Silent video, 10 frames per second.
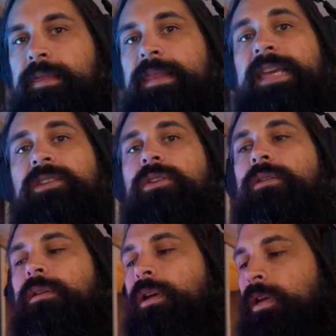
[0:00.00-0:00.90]
These
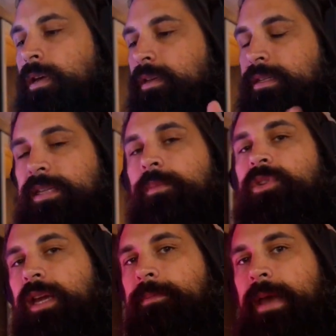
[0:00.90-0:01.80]
are
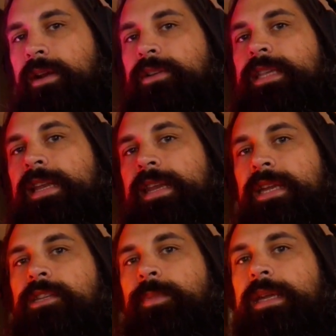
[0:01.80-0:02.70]
subject matters that
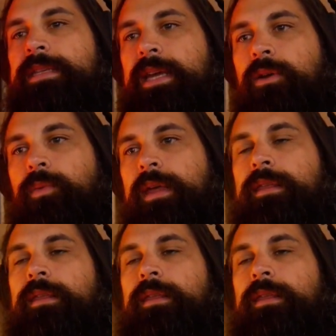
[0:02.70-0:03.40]
need to be dealt with